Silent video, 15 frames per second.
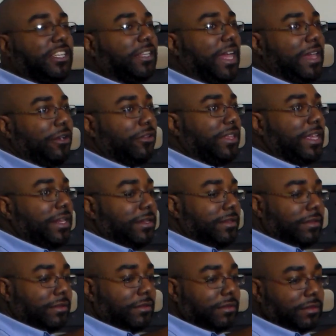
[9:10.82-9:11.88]
lighter than
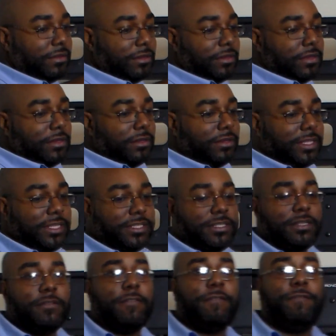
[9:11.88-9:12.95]

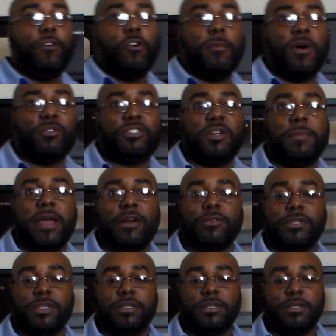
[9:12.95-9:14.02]
this full motion
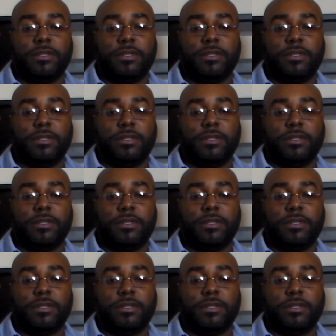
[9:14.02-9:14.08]
mount.